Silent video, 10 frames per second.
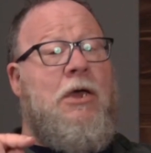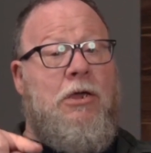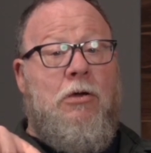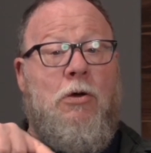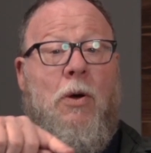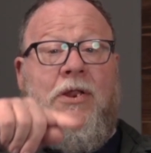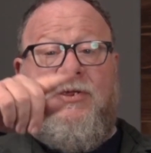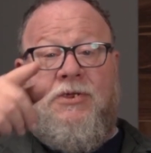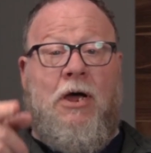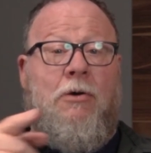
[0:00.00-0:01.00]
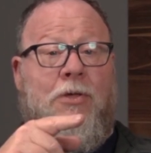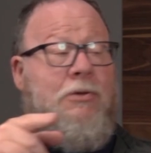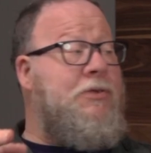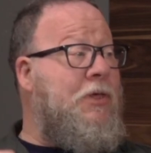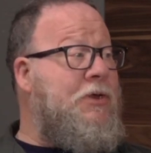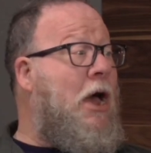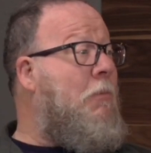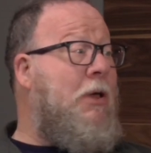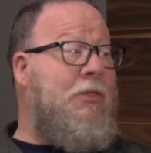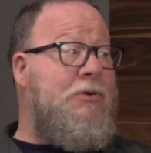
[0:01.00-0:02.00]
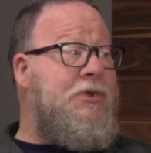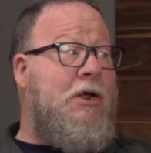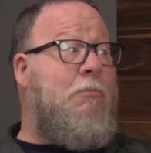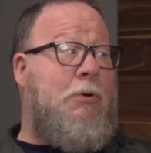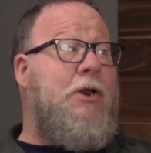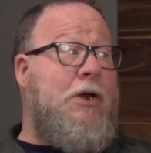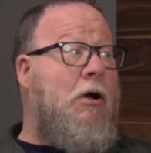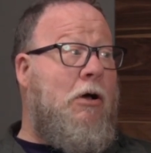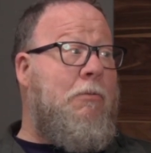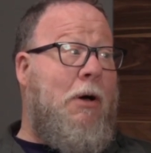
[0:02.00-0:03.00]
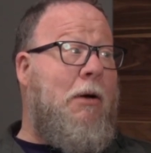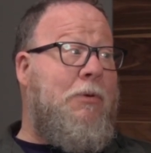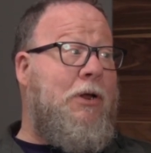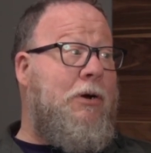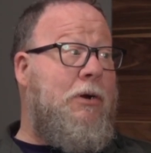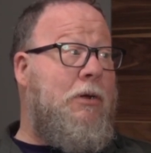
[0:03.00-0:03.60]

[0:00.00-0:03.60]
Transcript: you can go ahead and sew those at the top, and they're still pretty doggone popular.